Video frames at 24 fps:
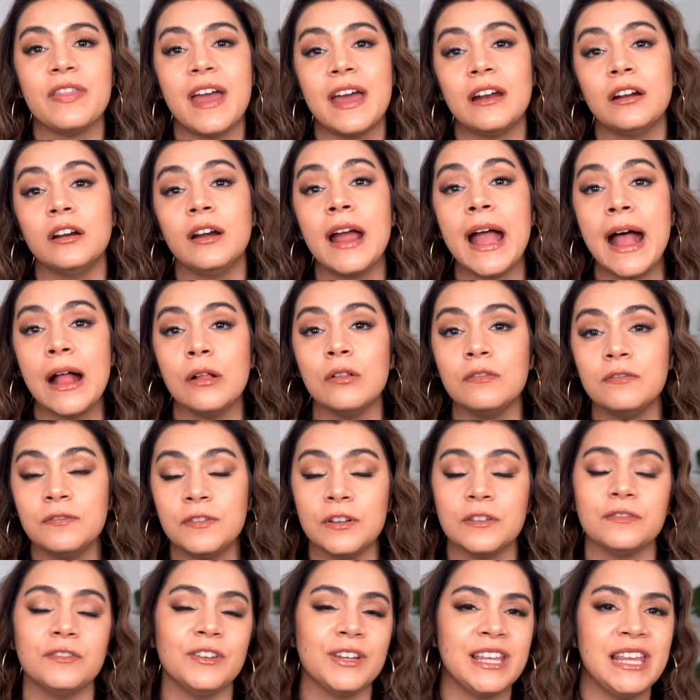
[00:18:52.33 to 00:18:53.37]
that are
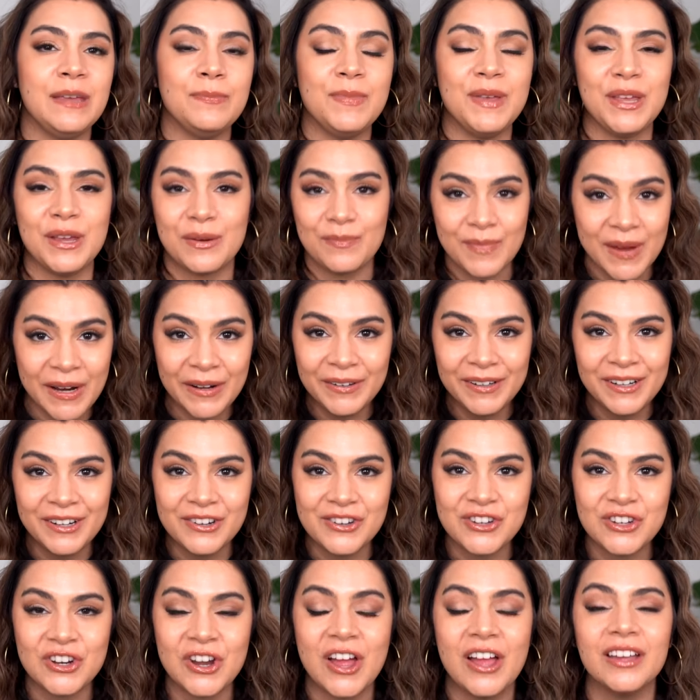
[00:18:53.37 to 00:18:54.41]
helpful for keeping your barrier
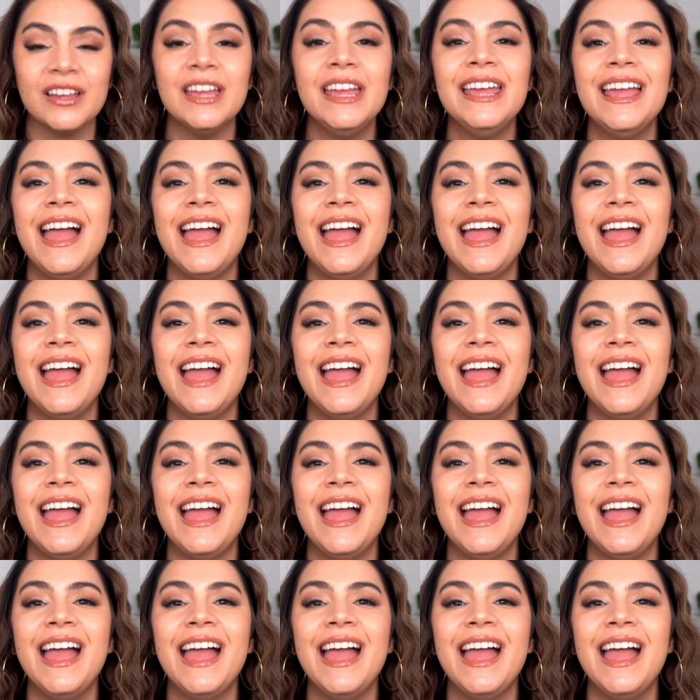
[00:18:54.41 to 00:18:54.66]
strong